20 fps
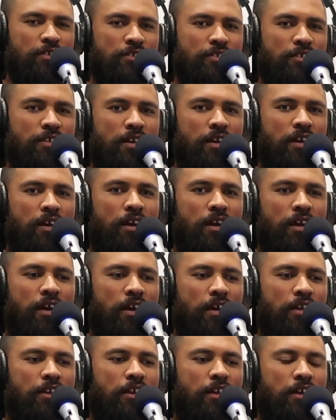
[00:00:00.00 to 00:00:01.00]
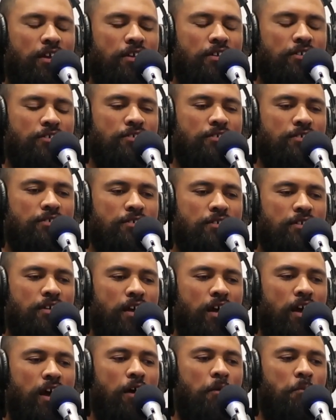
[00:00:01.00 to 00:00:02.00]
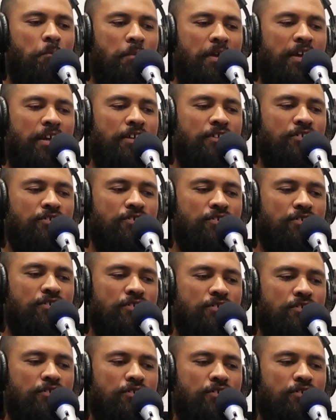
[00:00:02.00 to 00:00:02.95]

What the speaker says: It is a means